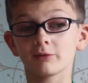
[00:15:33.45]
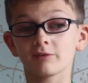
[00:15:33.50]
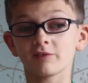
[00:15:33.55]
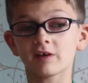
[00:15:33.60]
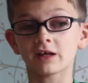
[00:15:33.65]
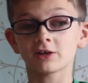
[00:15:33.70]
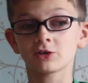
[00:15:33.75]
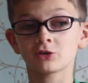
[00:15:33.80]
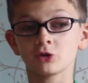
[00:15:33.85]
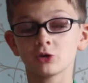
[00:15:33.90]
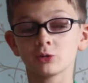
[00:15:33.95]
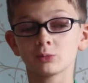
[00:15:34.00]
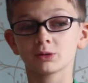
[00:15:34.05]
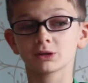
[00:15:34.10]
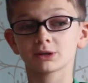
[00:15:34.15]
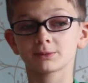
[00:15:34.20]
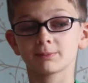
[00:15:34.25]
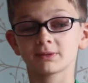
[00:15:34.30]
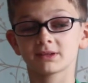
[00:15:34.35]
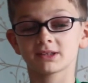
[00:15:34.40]
we've had too
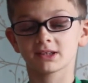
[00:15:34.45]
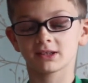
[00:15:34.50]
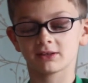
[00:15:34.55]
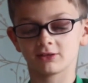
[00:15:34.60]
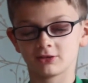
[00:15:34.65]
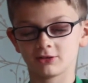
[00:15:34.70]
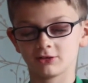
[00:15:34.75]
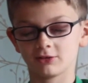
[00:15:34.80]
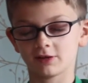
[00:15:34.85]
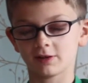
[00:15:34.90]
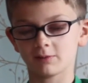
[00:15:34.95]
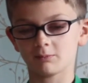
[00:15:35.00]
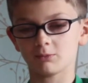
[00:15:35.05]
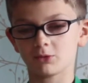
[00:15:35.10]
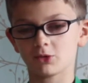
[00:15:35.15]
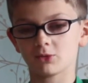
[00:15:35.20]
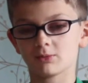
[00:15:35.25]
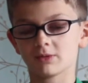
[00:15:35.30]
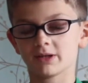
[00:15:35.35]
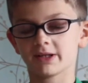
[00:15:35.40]
much potatoes
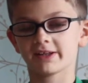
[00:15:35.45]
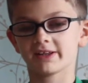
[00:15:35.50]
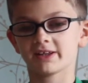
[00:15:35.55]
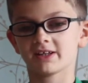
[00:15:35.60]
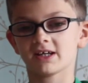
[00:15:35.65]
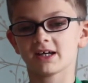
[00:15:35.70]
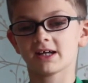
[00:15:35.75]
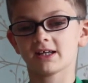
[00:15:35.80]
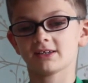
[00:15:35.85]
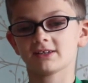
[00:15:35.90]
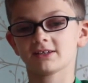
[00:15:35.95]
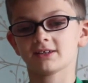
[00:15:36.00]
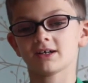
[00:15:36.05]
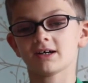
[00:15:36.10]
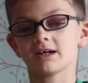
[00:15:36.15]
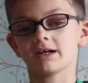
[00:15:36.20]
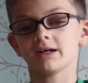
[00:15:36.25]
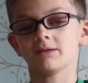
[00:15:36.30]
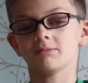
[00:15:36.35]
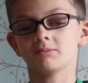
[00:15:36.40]
and mum hasn't had
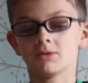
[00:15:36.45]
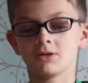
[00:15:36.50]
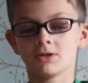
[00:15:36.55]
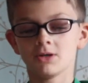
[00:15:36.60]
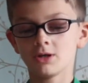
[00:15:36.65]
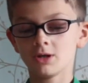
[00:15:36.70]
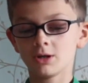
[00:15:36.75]
time.